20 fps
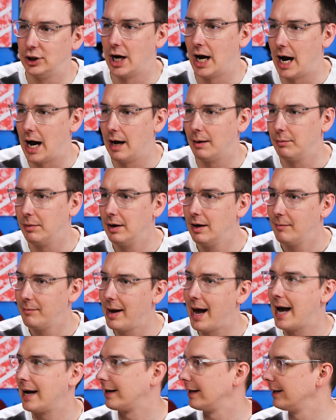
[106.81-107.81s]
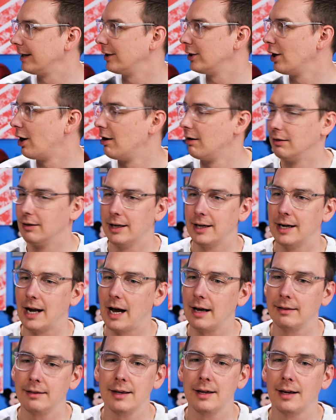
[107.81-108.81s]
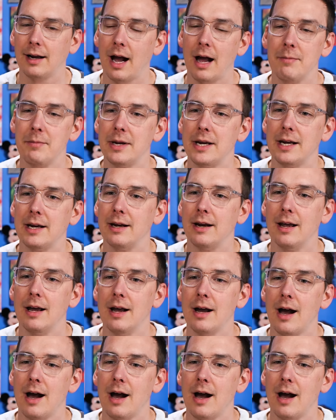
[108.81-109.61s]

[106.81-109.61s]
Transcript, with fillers: job it's, packing it all in. I think, I mean,